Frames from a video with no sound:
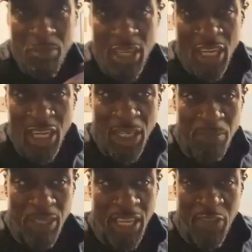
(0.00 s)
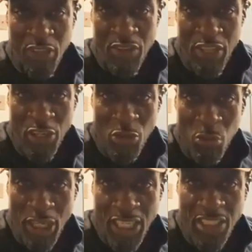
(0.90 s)
and then they
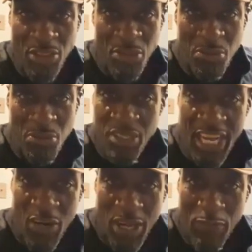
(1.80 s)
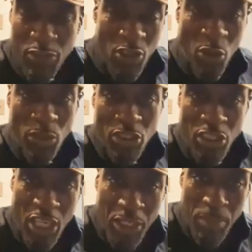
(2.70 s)
quit, you now have to go into
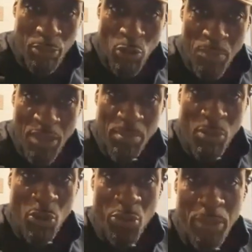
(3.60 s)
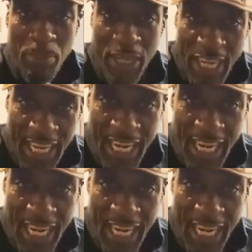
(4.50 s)
the unemployment mode and pay